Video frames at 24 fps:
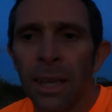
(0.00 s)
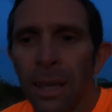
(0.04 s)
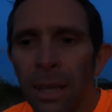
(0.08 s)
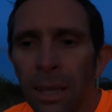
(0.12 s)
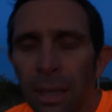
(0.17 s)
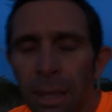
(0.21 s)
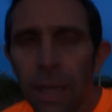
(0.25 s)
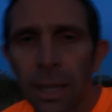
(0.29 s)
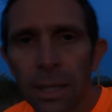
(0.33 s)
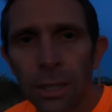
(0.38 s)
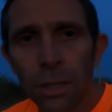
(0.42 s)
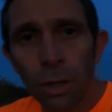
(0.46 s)

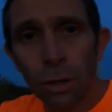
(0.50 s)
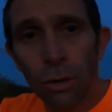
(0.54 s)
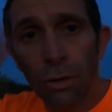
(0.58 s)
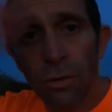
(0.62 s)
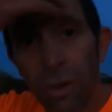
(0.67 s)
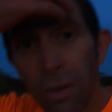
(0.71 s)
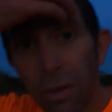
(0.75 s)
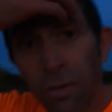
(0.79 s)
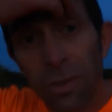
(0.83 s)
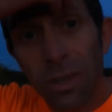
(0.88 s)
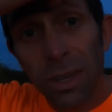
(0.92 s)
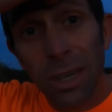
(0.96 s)
that
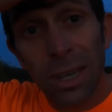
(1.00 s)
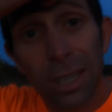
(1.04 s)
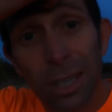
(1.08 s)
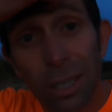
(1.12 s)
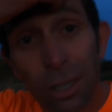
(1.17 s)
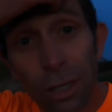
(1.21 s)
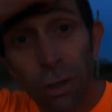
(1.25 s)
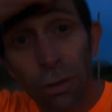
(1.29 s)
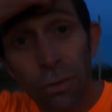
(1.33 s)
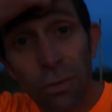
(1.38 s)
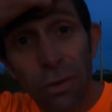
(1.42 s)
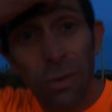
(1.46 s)
2:50 to
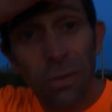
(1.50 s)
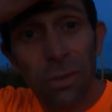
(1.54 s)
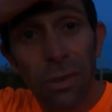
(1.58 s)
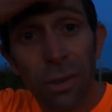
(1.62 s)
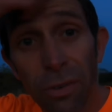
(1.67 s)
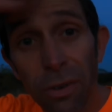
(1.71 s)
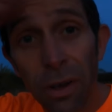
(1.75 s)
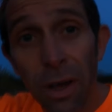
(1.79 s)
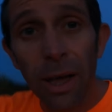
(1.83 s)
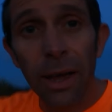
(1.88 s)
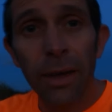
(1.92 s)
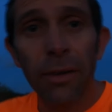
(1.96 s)

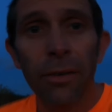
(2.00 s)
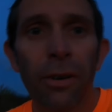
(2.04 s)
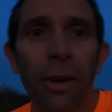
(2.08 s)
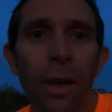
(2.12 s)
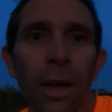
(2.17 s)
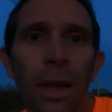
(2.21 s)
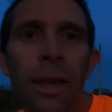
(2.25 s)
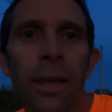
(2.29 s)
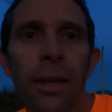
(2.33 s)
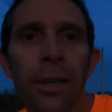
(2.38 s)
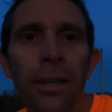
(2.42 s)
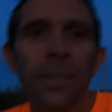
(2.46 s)
2:55
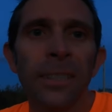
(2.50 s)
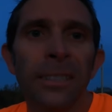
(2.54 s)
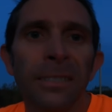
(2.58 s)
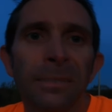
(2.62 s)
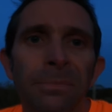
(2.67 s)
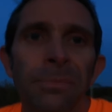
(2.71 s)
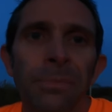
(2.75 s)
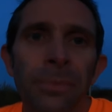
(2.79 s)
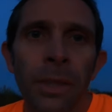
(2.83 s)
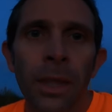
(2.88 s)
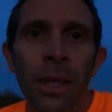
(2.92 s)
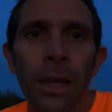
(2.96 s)

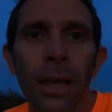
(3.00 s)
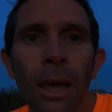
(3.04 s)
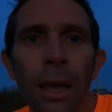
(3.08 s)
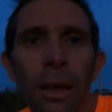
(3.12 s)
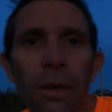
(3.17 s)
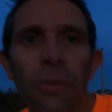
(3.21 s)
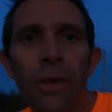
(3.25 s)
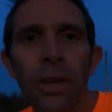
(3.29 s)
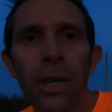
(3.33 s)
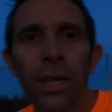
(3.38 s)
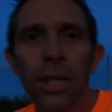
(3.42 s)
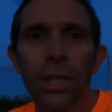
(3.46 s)

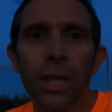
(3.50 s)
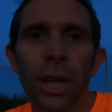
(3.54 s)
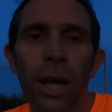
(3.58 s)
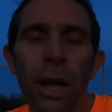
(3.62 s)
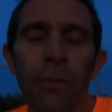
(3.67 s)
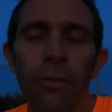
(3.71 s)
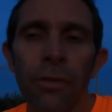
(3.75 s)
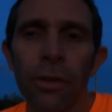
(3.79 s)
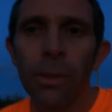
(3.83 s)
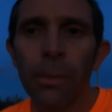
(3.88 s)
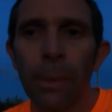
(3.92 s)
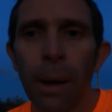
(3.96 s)
finish time
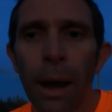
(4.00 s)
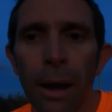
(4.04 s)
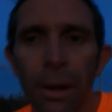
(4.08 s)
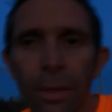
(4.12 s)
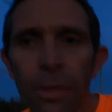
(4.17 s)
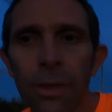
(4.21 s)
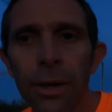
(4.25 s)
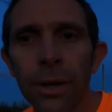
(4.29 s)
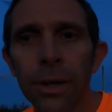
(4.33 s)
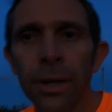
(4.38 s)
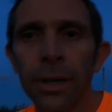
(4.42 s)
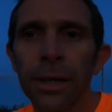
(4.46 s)
for the
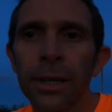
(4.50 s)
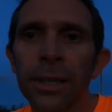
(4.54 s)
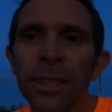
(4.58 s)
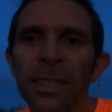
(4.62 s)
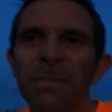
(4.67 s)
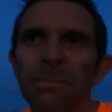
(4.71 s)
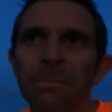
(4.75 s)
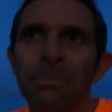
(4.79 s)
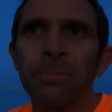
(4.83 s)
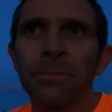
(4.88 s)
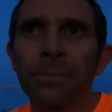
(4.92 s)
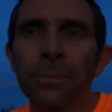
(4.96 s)
marathon,
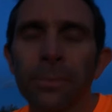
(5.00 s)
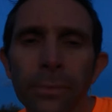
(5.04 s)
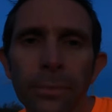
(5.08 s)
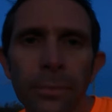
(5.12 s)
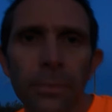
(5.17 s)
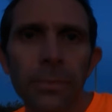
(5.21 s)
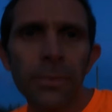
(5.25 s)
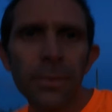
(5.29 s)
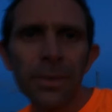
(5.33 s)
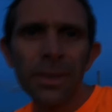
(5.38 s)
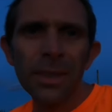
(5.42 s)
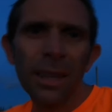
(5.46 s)

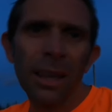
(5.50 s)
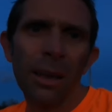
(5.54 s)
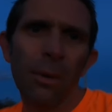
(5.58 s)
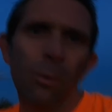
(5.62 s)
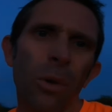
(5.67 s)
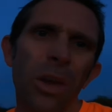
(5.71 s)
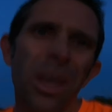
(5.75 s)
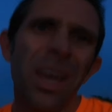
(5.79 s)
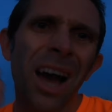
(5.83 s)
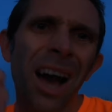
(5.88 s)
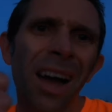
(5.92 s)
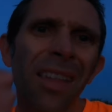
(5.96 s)
and
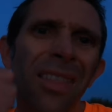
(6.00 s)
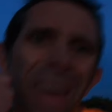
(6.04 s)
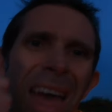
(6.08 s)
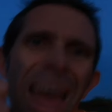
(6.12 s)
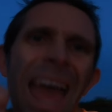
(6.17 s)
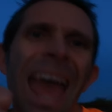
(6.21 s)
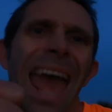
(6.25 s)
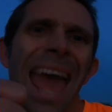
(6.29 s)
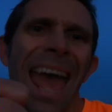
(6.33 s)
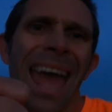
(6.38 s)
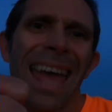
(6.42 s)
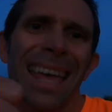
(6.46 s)
we are
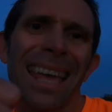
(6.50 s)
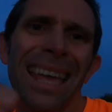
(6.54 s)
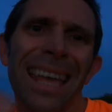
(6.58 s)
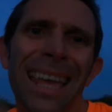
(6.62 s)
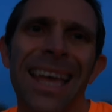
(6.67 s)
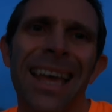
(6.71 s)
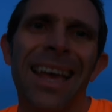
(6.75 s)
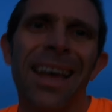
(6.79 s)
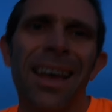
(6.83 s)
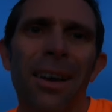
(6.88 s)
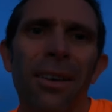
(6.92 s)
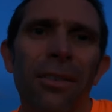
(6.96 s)
there.
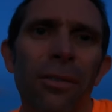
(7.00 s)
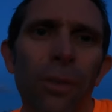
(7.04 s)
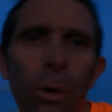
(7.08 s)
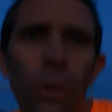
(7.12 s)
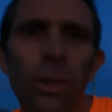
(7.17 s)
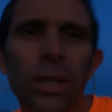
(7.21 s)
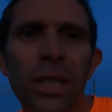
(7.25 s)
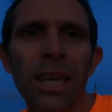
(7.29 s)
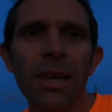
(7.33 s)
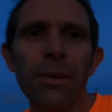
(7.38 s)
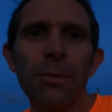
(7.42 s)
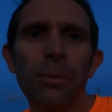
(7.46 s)

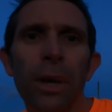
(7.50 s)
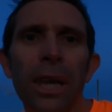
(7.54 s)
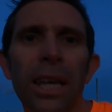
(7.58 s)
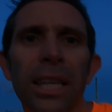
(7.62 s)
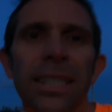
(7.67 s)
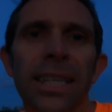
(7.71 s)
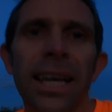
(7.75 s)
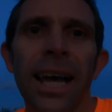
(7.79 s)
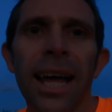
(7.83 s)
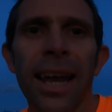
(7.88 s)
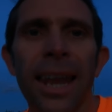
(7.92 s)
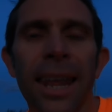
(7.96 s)
14 weeks
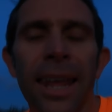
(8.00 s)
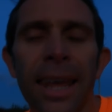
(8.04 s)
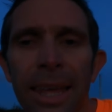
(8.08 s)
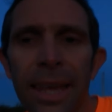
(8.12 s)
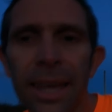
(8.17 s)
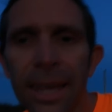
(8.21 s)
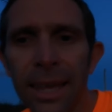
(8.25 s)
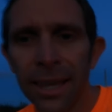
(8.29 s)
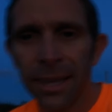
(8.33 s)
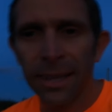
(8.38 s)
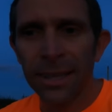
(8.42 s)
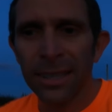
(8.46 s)
done.
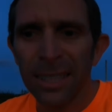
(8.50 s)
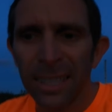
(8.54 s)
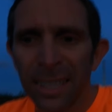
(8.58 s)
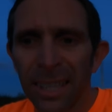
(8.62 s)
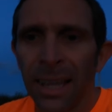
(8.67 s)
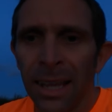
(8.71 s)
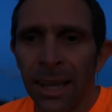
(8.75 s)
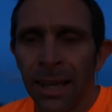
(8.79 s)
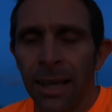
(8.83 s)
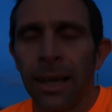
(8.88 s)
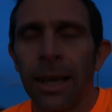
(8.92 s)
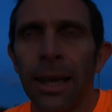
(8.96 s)

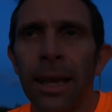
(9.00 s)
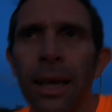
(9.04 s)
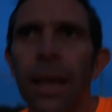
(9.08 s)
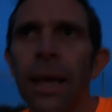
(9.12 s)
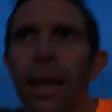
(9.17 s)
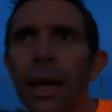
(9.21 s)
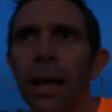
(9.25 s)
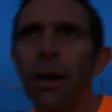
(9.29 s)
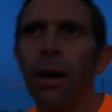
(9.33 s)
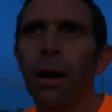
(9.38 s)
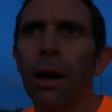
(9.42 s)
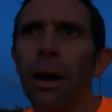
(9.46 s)

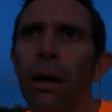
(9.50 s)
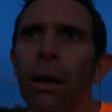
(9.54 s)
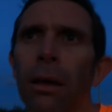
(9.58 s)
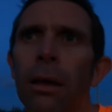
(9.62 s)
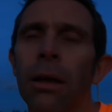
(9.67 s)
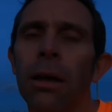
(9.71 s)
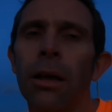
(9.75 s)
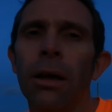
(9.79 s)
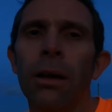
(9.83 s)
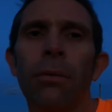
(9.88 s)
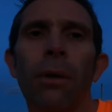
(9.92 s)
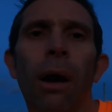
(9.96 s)
Oh,
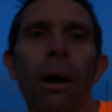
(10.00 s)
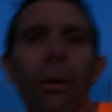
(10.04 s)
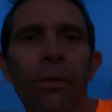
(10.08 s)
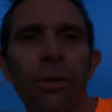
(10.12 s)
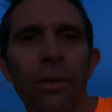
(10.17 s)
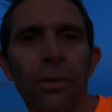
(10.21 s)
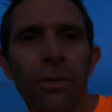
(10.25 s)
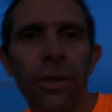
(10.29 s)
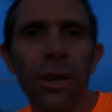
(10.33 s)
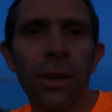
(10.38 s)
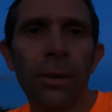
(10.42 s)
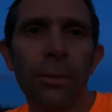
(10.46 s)
well,
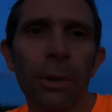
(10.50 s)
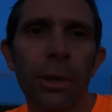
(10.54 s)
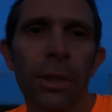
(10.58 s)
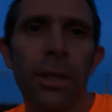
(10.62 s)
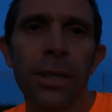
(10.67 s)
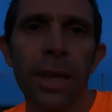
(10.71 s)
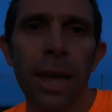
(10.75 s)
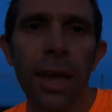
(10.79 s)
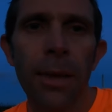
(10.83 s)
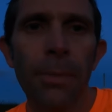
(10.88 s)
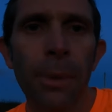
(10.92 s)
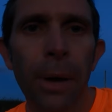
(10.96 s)
15 with the
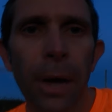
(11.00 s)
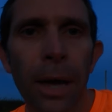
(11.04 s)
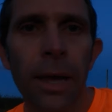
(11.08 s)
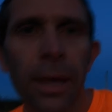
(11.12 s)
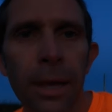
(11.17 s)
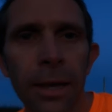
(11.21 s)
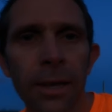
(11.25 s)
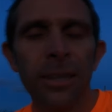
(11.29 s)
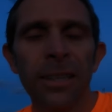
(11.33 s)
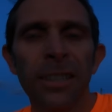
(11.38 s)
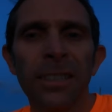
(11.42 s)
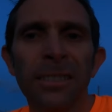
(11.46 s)
taper.
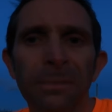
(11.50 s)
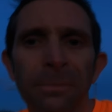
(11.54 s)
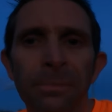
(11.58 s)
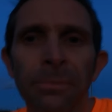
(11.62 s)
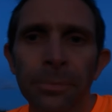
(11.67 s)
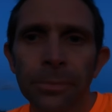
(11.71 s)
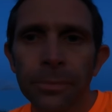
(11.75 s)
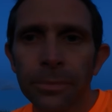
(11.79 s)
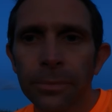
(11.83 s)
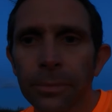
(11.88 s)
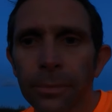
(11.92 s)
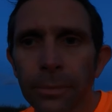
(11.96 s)

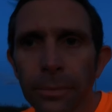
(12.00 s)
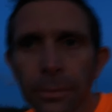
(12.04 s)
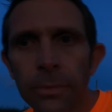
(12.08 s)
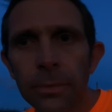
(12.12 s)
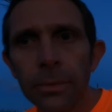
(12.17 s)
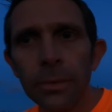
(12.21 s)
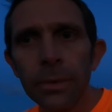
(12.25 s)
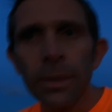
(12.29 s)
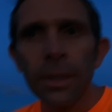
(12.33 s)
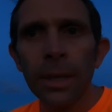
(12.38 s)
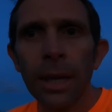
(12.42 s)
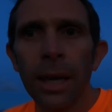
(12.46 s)

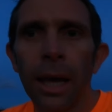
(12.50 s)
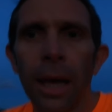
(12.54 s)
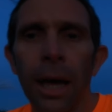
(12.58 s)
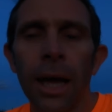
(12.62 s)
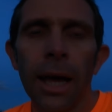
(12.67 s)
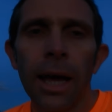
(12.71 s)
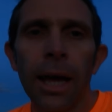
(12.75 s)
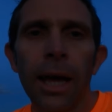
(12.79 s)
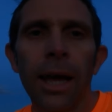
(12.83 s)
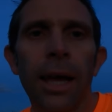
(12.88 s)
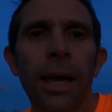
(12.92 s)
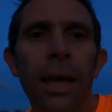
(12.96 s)

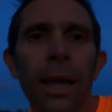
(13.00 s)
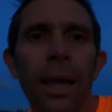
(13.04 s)
I